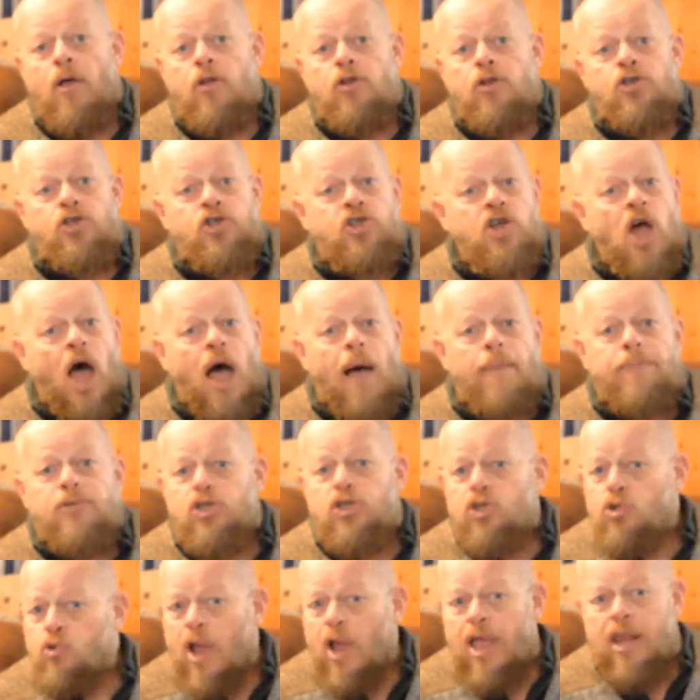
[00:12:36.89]
Jobs
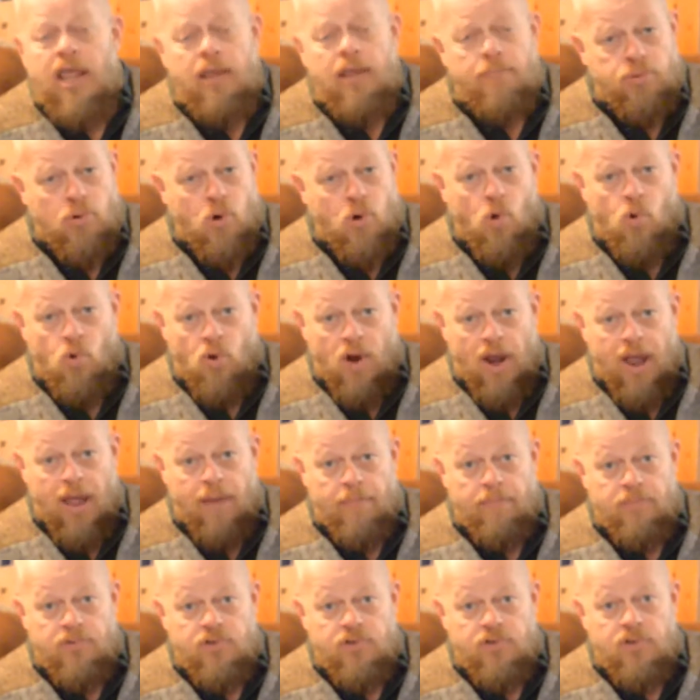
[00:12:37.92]
training
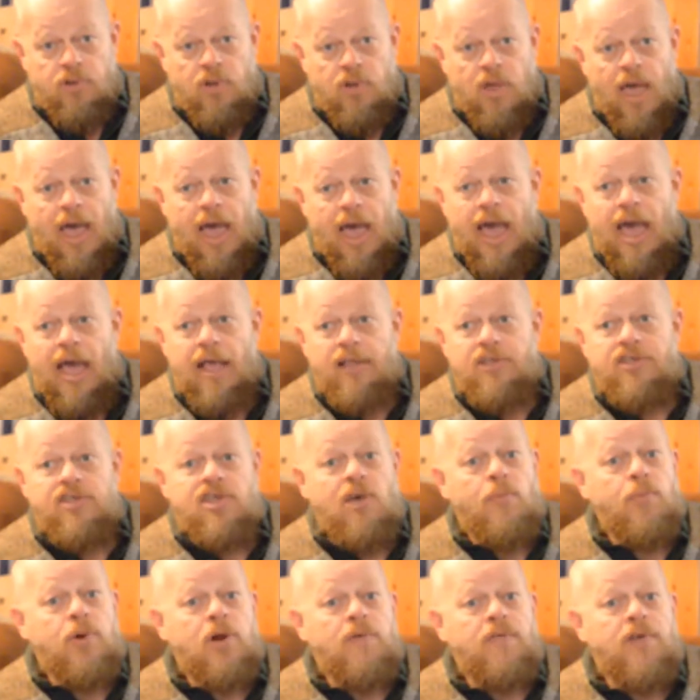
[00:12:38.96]
programs had
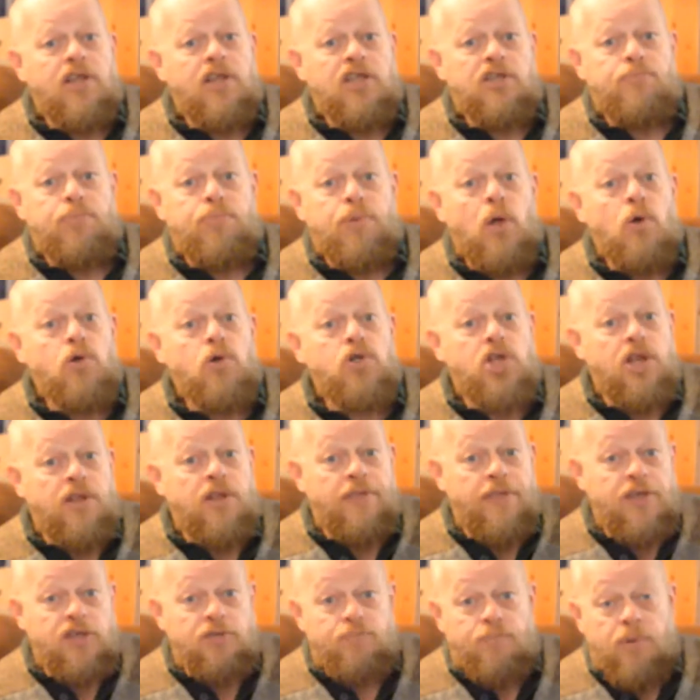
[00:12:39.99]
somewhat of an explosion in
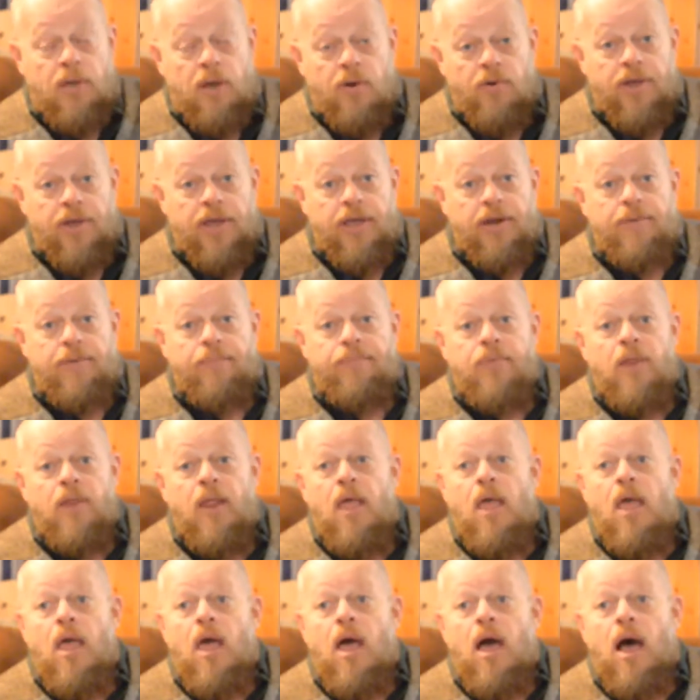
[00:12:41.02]
this period.
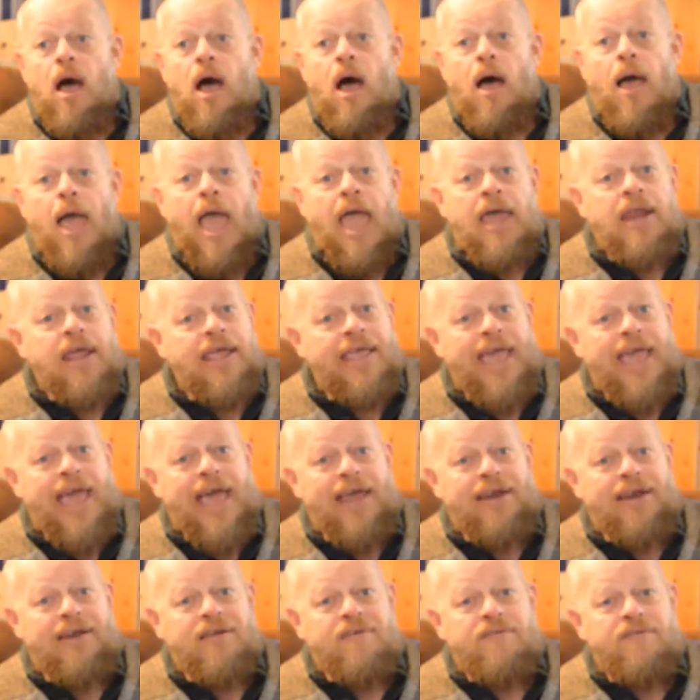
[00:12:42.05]
And
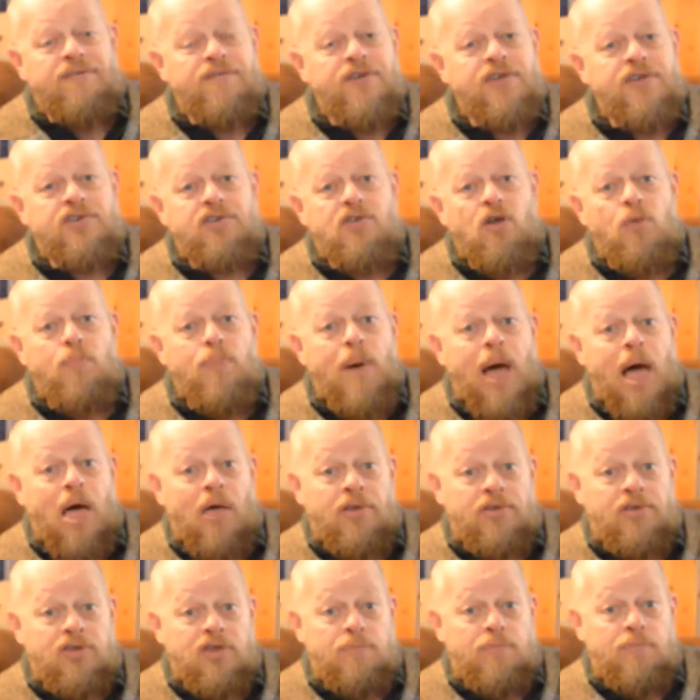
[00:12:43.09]
again, fiscal
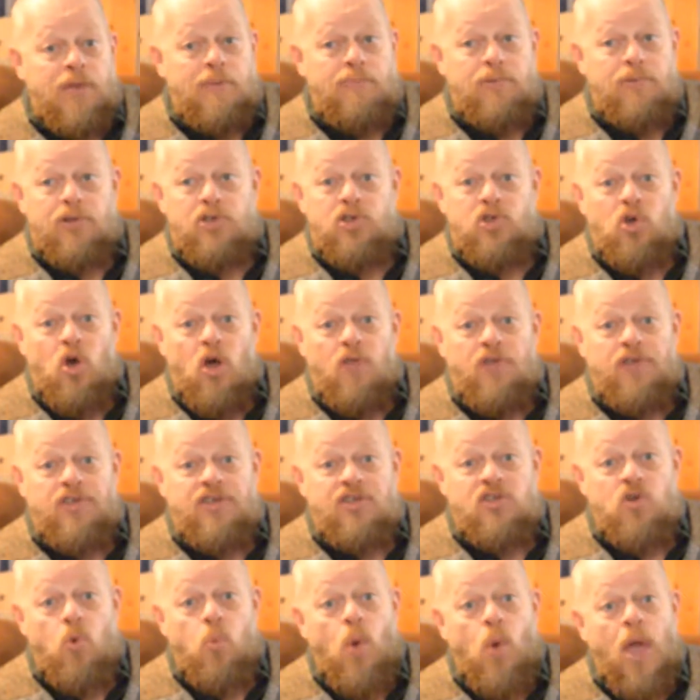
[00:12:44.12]
policy people saw this
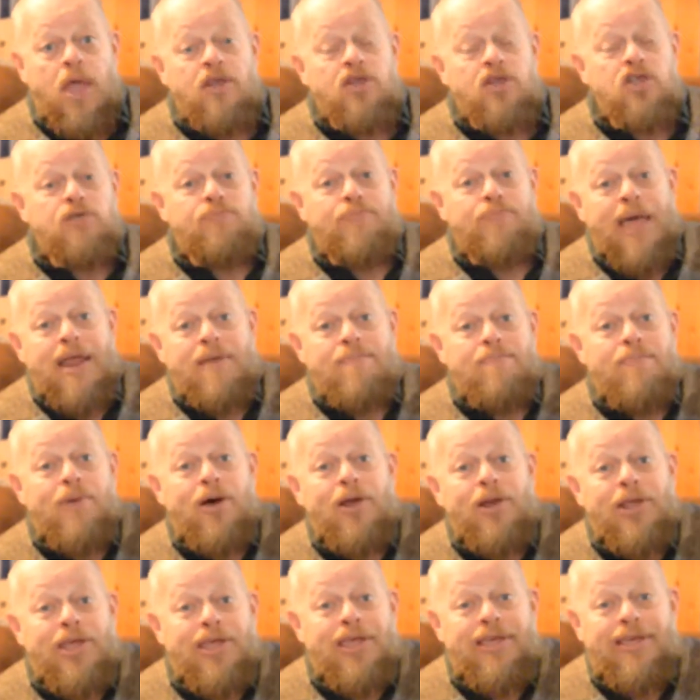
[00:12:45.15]
as a way to spend
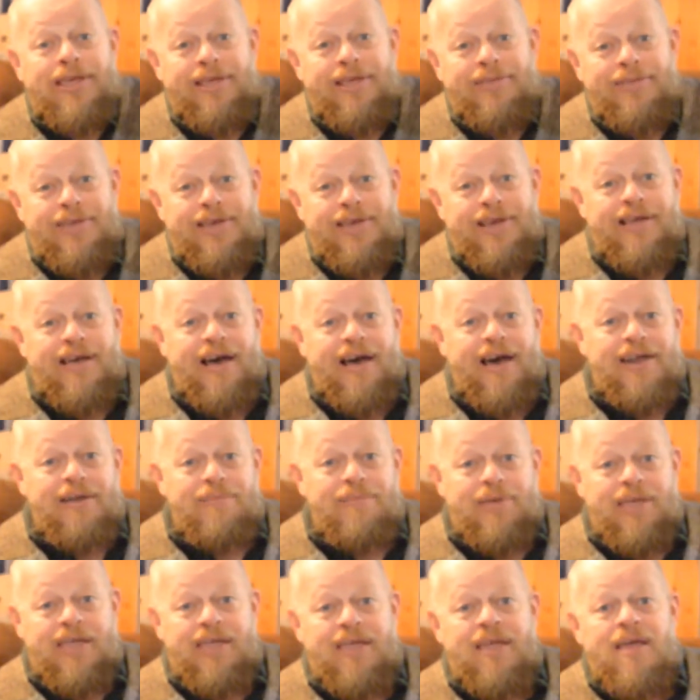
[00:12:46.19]
money in the
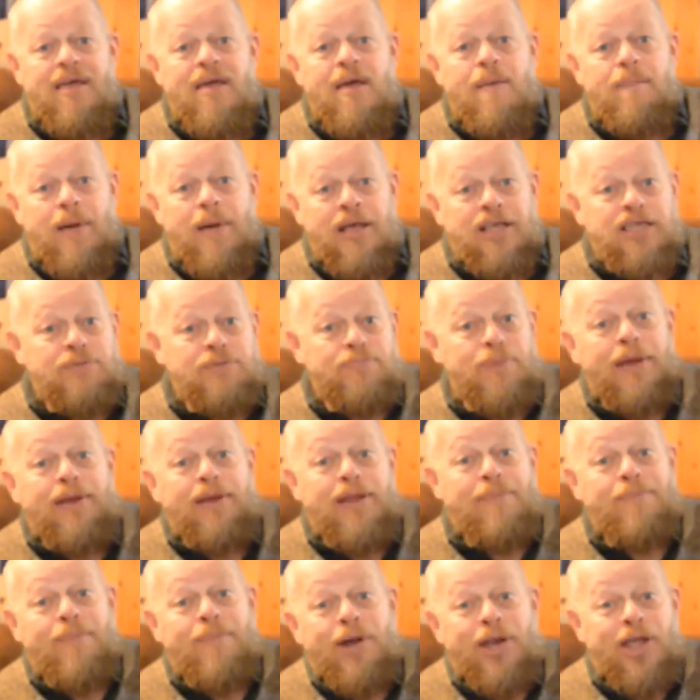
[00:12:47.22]
economy by
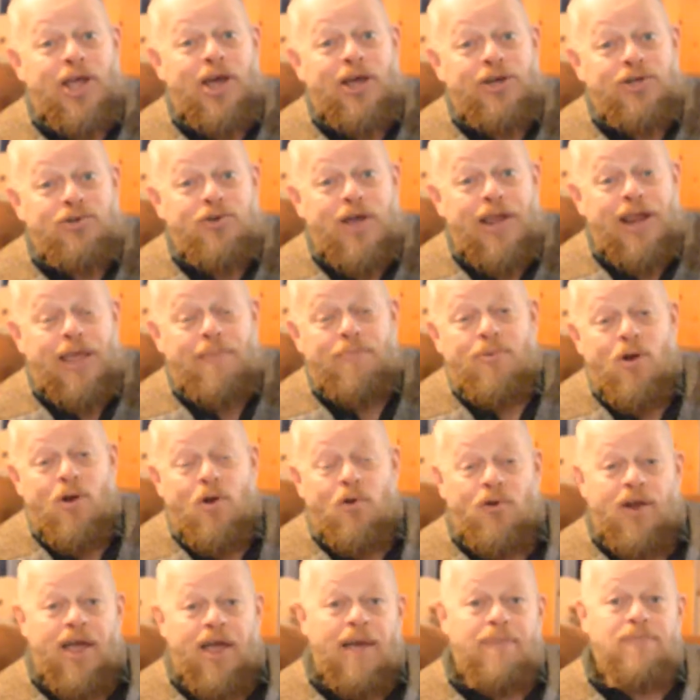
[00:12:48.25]
spending money on training
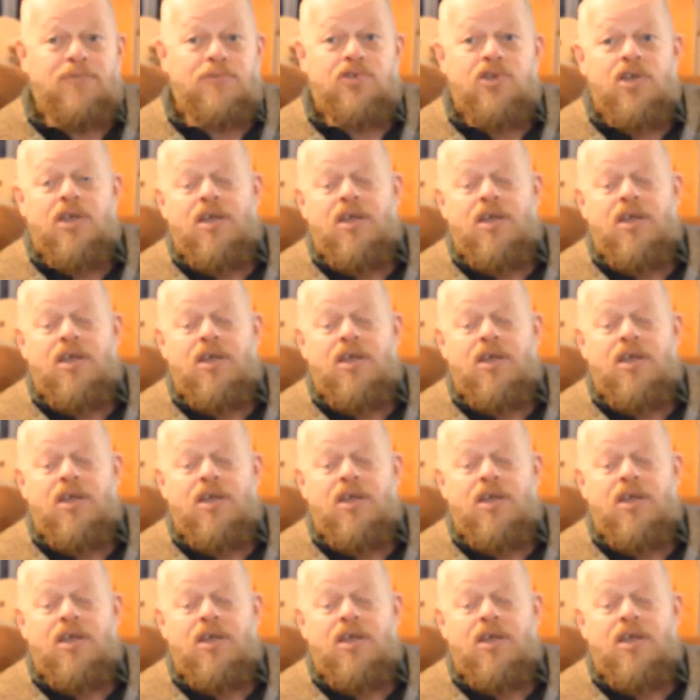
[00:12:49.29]
programs.